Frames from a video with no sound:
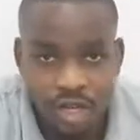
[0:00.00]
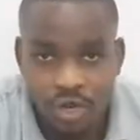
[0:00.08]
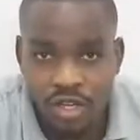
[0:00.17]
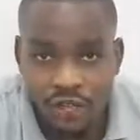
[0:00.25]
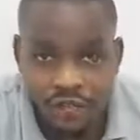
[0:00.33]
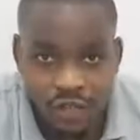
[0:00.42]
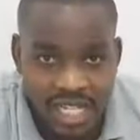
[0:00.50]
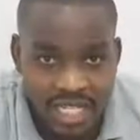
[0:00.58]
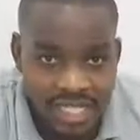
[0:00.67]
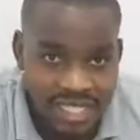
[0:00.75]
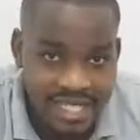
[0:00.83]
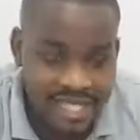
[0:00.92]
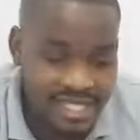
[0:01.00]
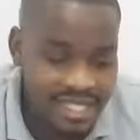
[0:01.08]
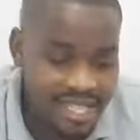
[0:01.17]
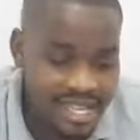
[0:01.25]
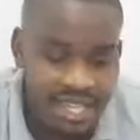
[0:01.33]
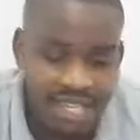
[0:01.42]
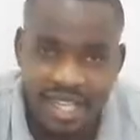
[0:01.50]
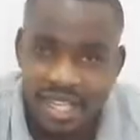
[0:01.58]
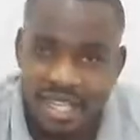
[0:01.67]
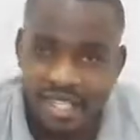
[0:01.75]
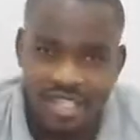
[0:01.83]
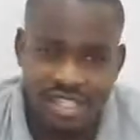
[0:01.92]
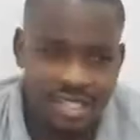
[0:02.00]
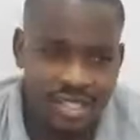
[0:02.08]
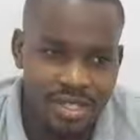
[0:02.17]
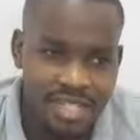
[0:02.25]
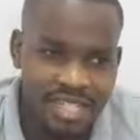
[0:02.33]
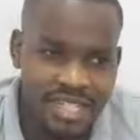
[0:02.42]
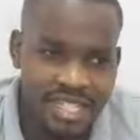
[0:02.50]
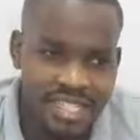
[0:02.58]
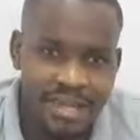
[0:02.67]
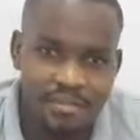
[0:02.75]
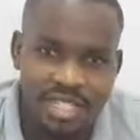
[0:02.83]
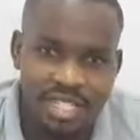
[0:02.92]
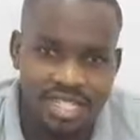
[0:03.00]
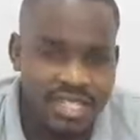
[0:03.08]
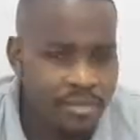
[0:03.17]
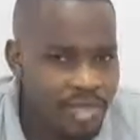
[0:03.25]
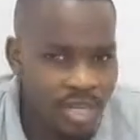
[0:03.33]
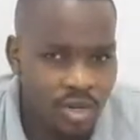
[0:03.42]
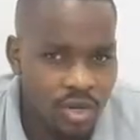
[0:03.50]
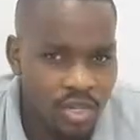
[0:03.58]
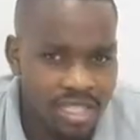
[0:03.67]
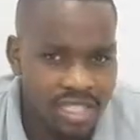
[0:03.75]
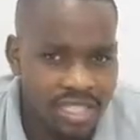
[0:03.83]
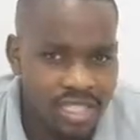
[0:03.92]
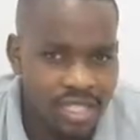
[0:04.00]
Or if you can't access sun, still you can take some tea, something hot,